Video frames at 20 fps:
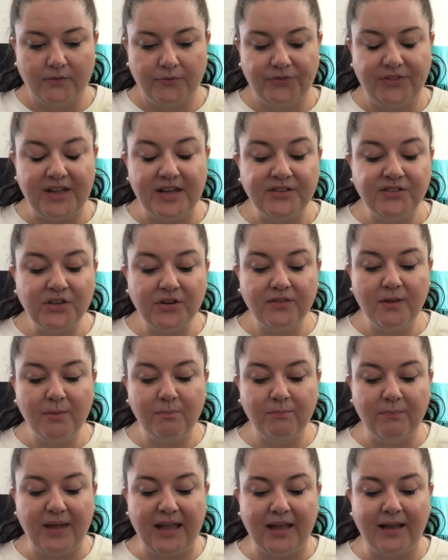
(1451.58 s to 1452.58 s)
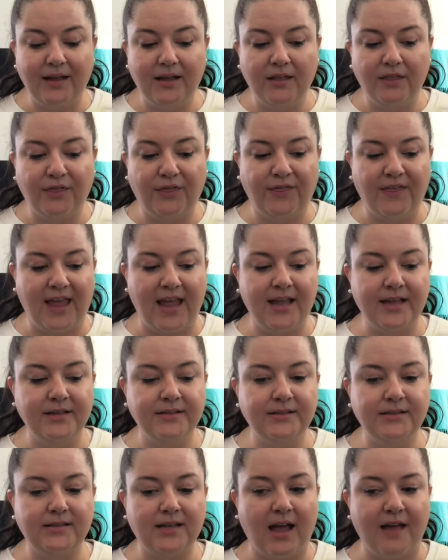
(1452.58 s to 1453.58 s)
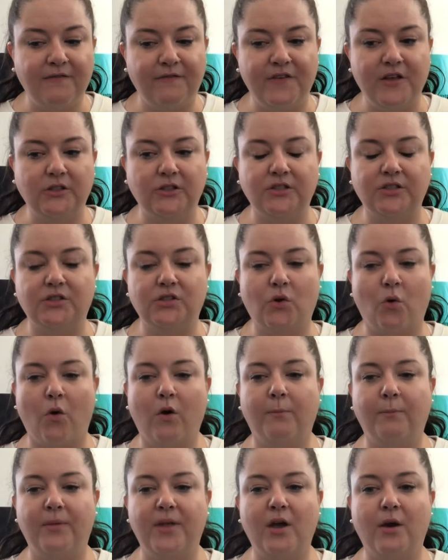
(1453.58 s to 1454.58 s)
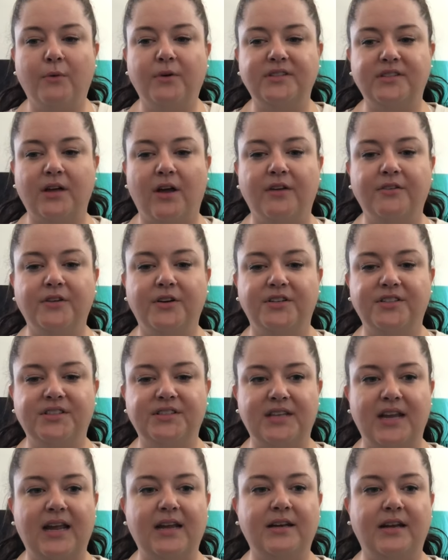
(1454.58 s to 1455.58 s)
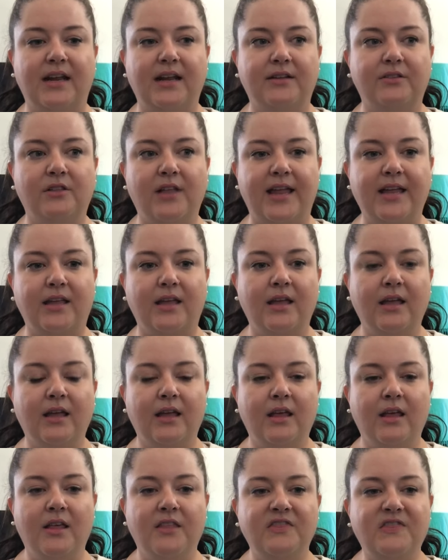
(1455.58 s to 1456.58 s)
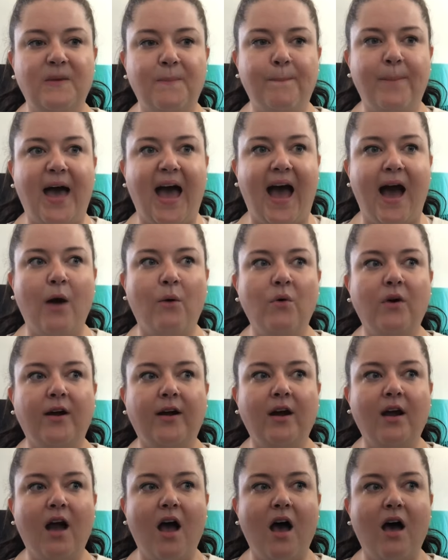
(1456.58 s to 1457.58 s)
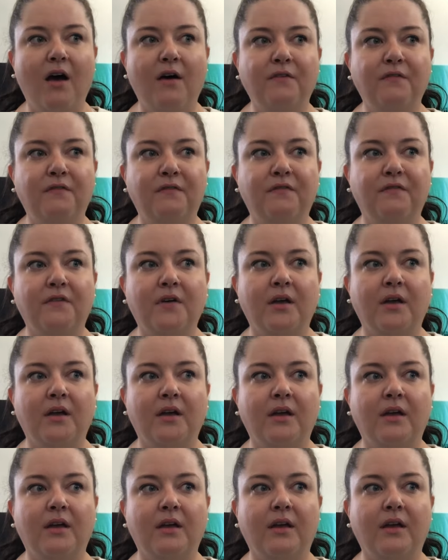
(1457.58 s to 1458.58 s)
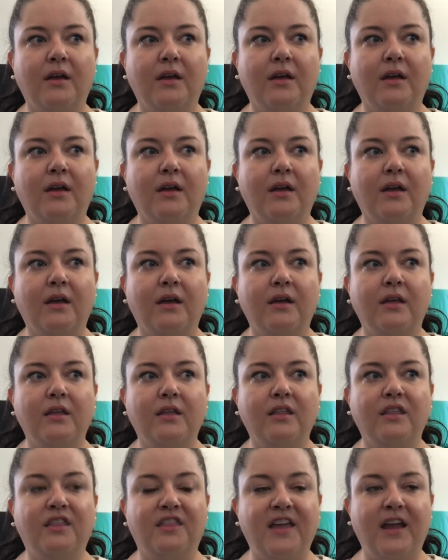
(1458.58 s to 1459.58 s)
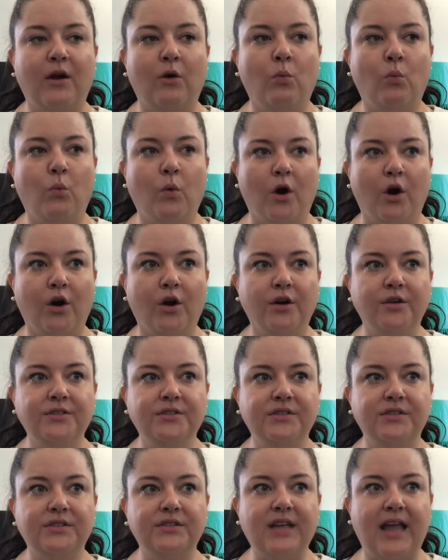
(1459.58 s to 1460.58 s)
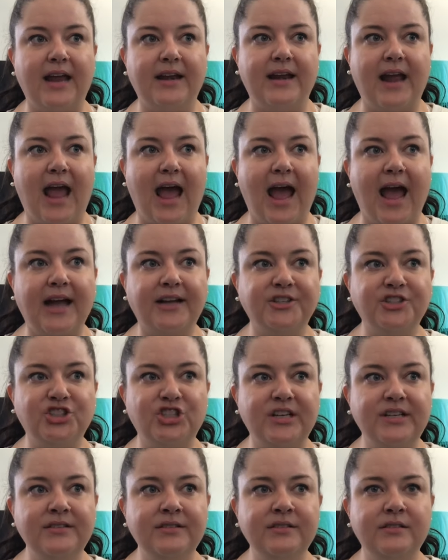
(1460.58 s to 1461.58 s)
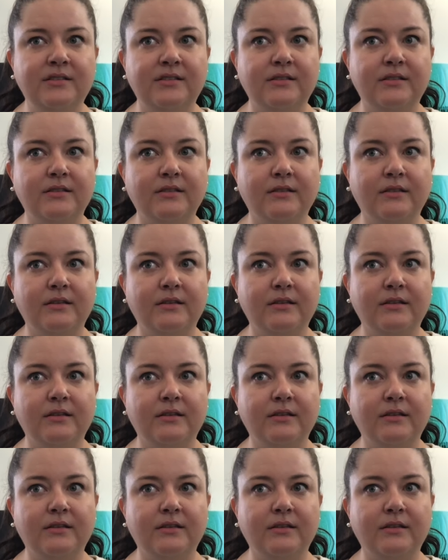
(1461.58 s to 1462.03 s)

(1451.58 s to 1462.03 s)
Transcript: these are the big things I feel a Scorpio is understanding. Like the power of their words and actions